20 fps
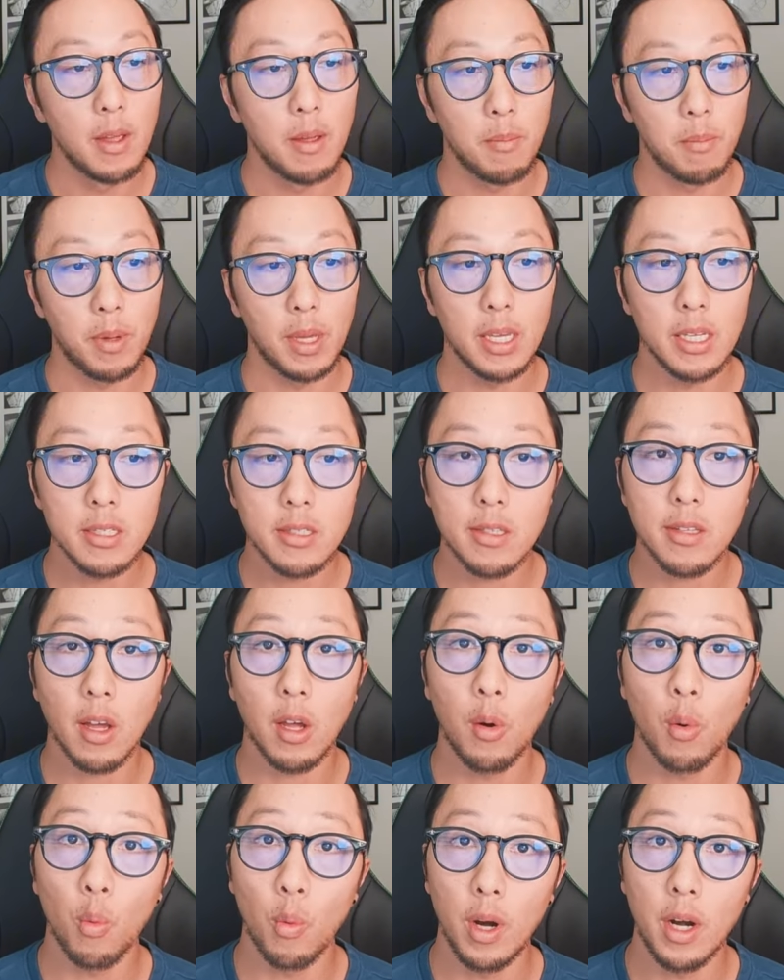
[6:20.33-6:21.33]
Based
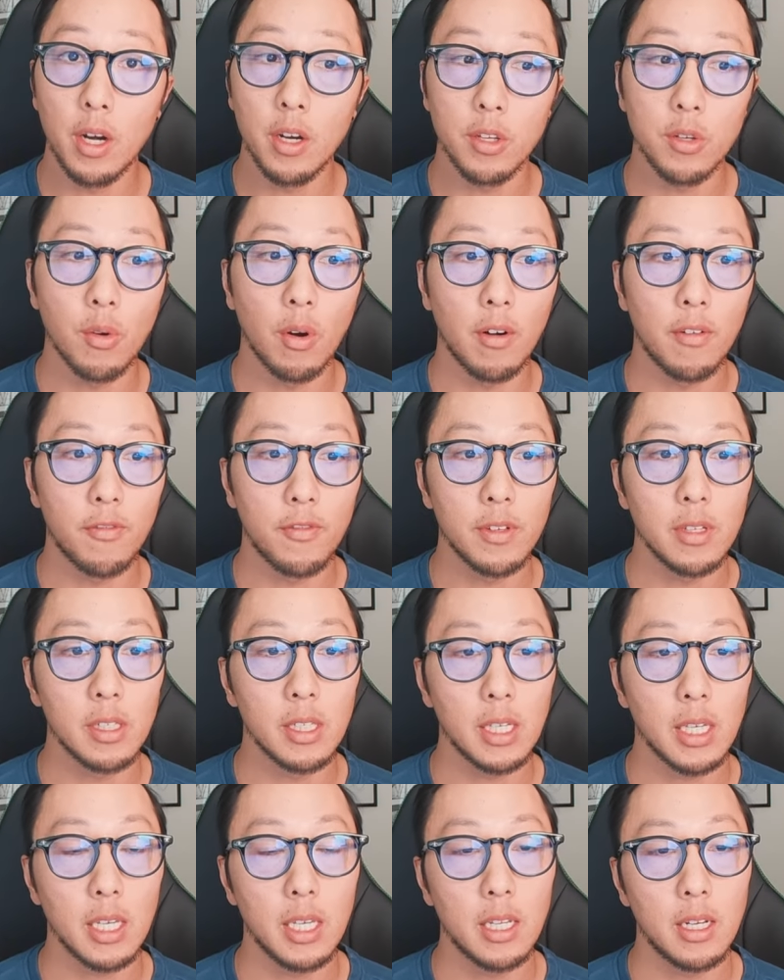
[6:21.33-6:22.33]
on where you are
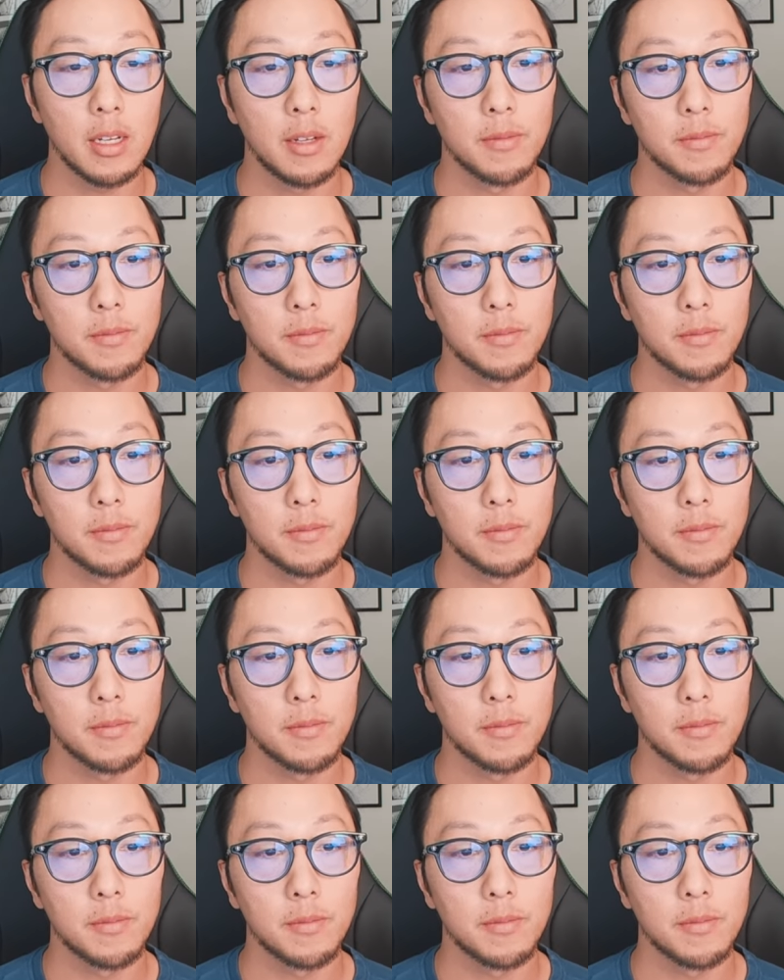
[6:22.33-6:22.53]
feeling it,